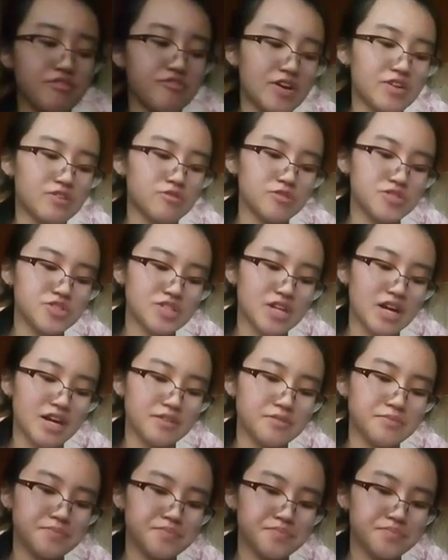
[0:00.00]
the federal
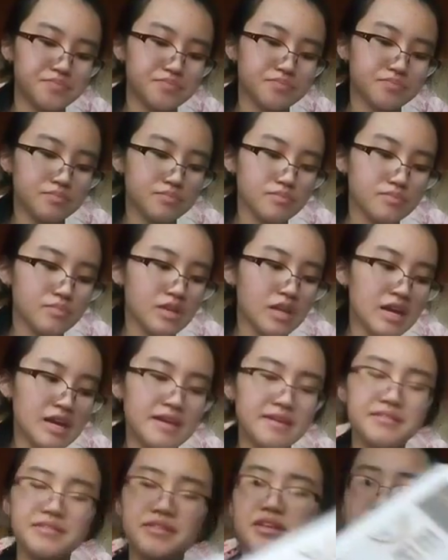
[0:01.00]
style,
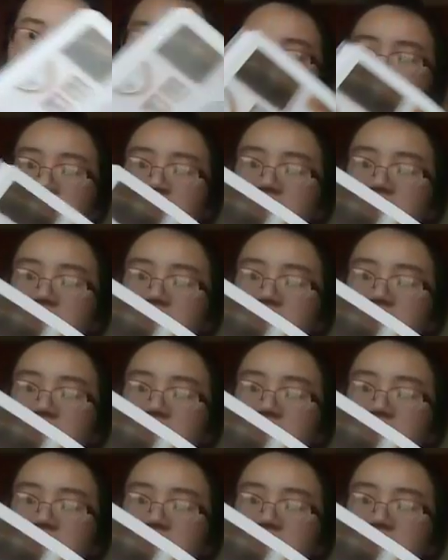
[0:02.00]
and then